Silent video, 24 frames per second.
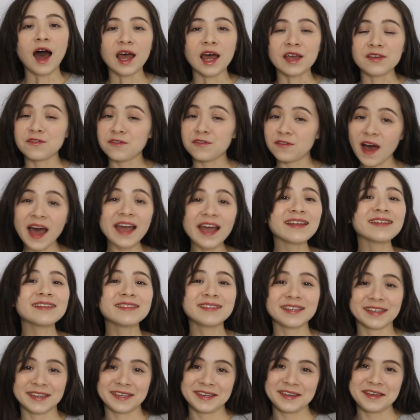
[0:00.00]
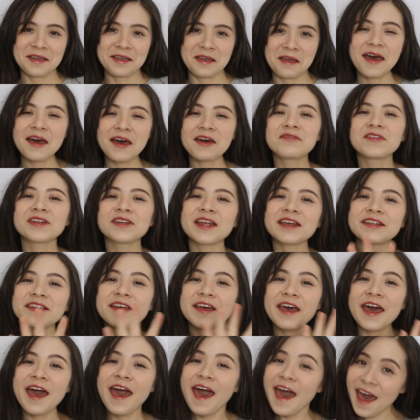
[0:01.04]
I finally have another
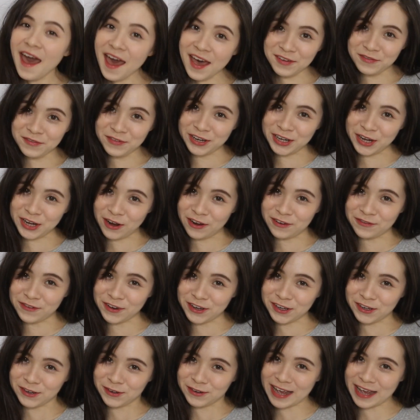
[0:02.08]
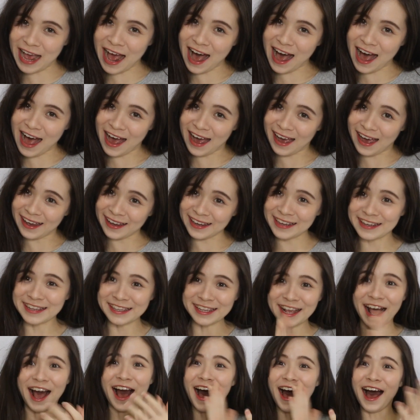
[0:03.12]
hair video for you guys.
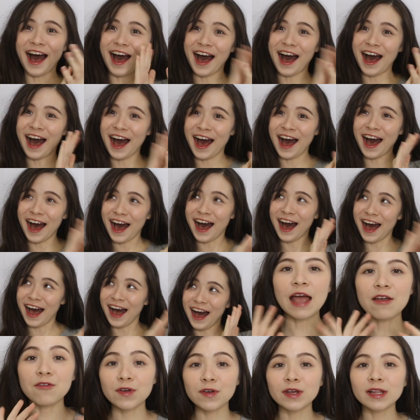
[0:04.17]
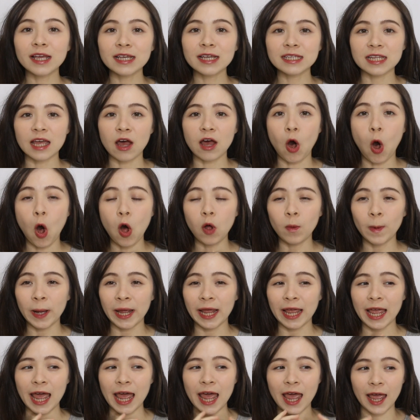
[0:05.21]
I realized that all my
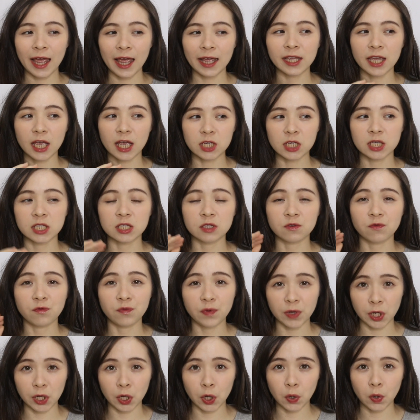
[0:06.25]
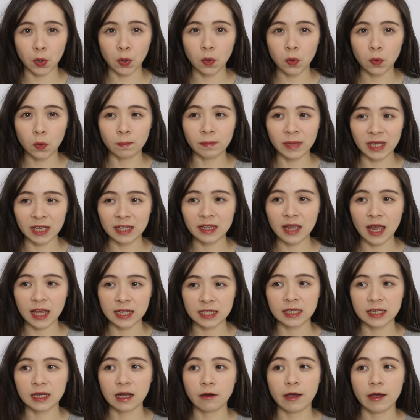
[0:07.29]
hair gadgets video, me
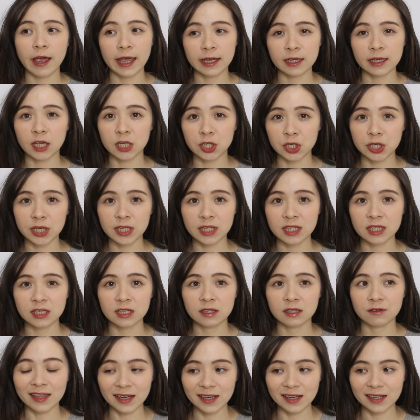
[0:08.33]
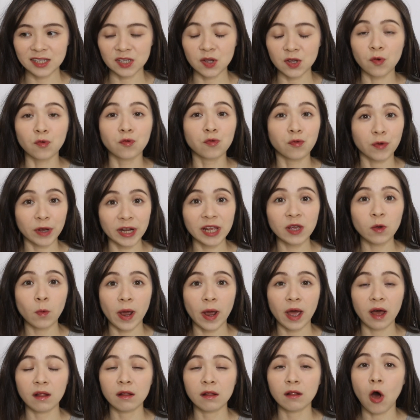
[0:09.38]
testing out hair gadgets, does really
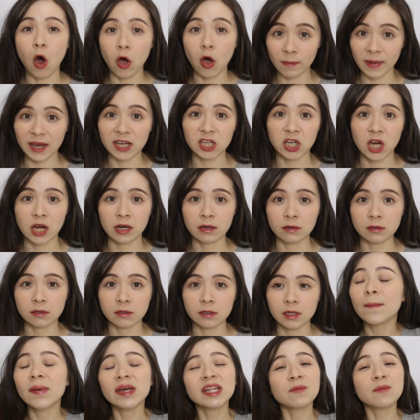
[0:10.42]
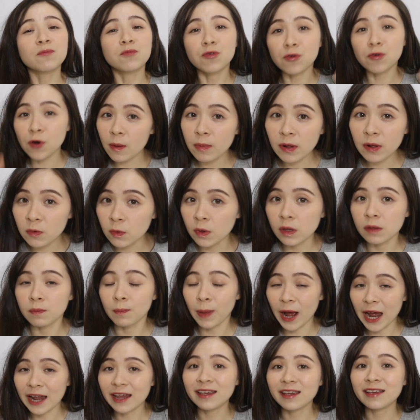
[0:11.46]
well on my channel. But the problem with
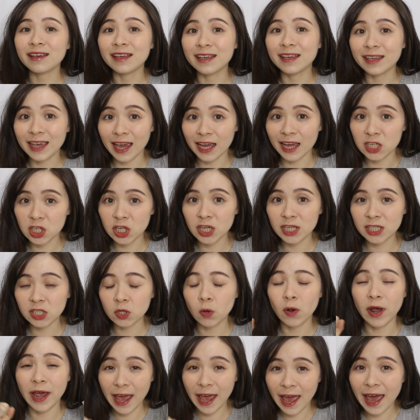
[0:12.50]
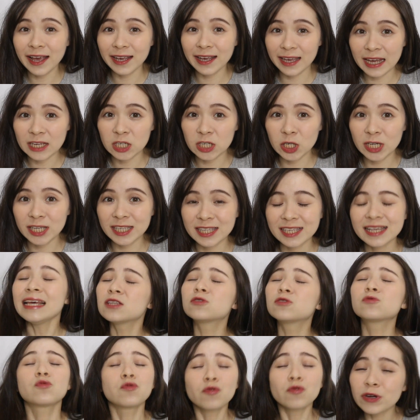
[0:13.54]
buying gadgets or hair gadgets is
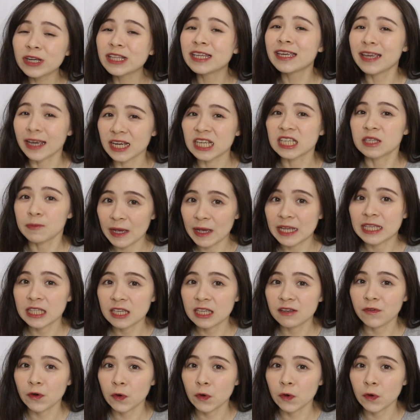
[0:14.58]
really expensive,